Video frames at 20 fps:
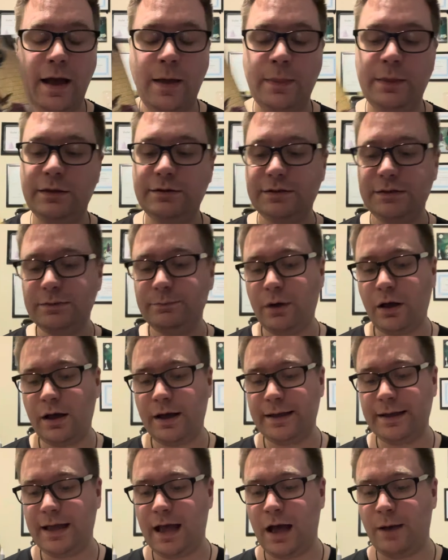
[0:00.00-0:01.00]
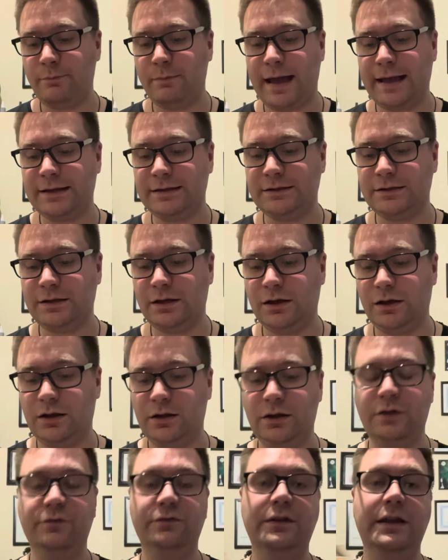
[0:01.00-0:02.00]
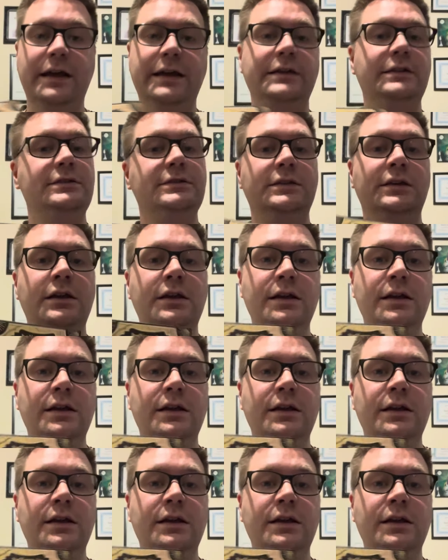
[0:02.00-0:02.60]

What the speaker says: And this is by Amanda Lovelace.